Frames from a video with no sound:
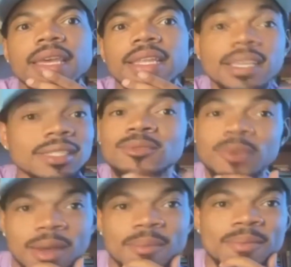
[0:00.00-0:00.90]
this is
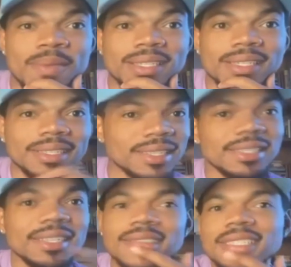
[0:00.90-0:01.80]
what I've been missing.
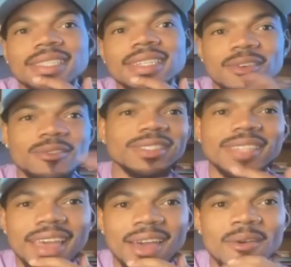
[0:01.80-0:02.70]
This doesn't look or
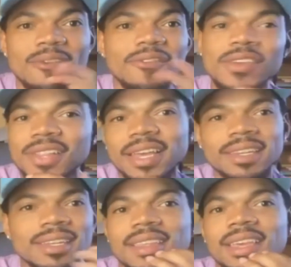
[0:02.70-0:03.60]
sound or feel like
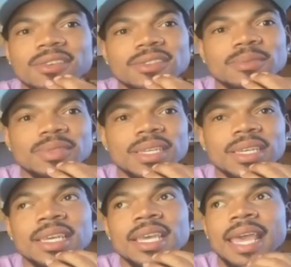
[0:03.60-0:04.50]
anything else I'm
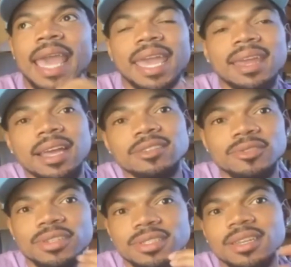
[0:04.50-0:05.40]
seeing. And I
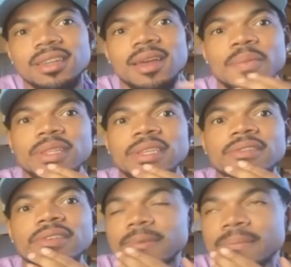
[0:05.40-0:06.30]
trust it and I
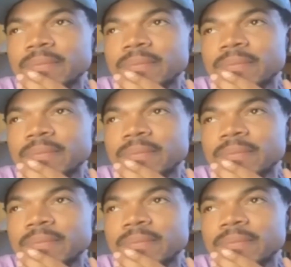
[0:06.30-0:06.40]
believe it.